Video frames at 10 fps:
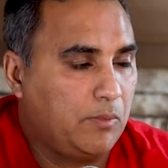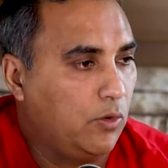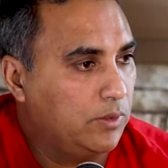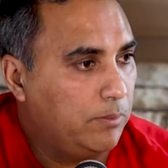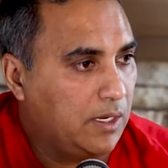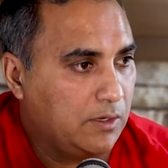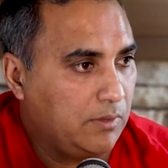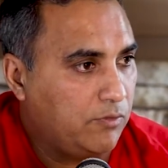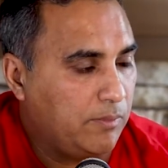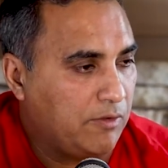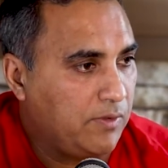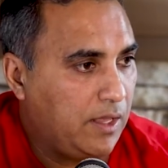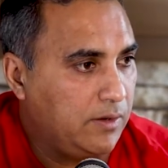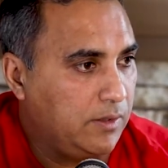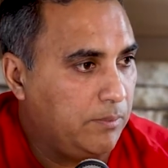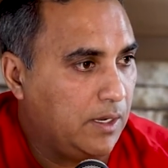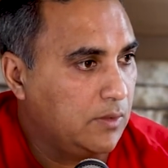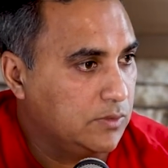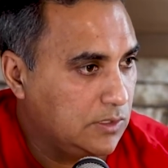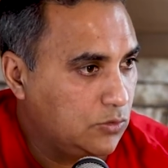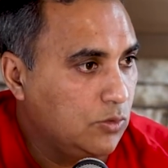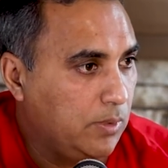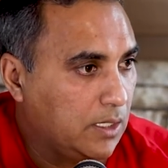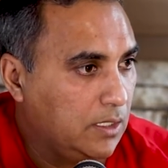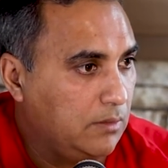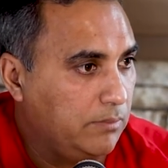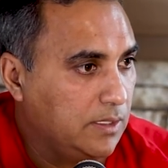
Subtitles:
I'm holding the bucket for my father, and the bucket was the tool bucket.